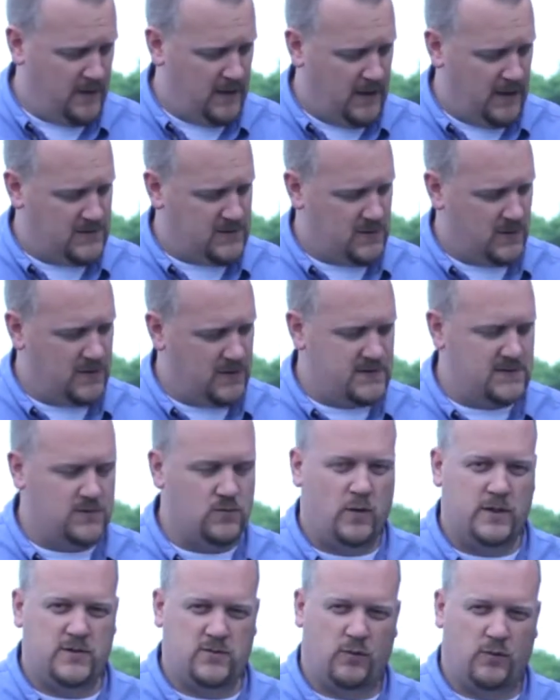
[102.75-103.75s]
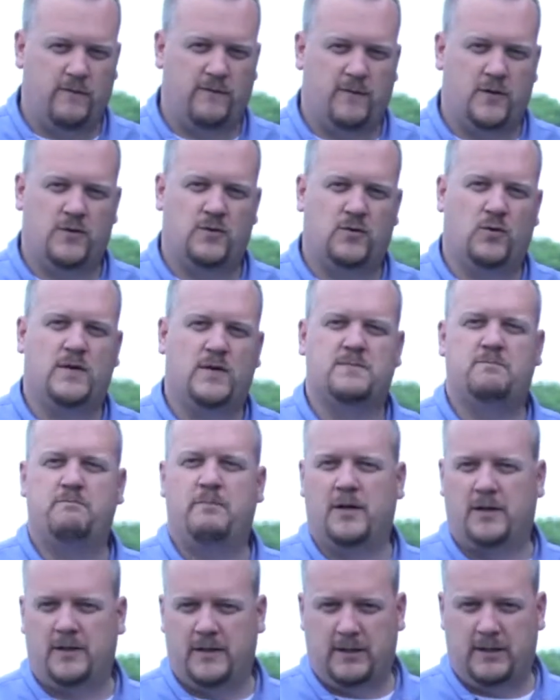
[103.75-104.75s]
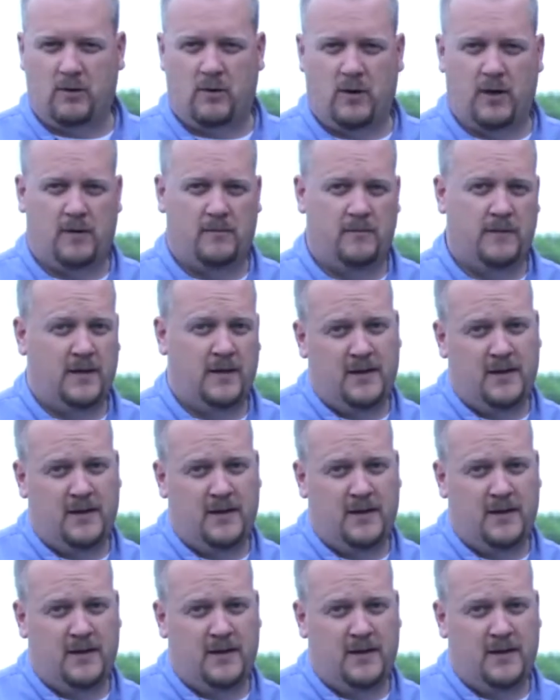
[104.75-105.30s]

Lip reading: And so this is what's referred to as building oil.